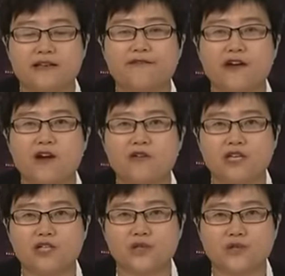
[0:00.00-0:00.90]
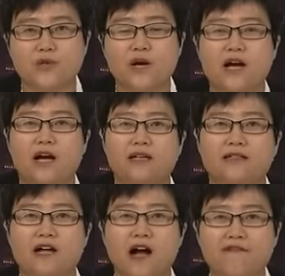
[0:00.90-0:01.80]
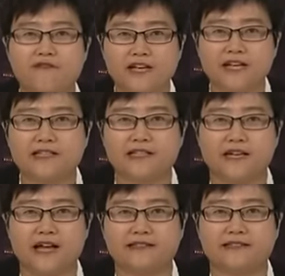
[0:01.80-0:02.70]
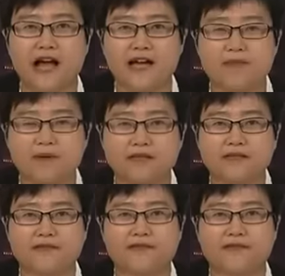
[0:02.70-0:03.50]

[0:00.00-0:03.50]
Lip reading: They fell into the conflict, like diamond,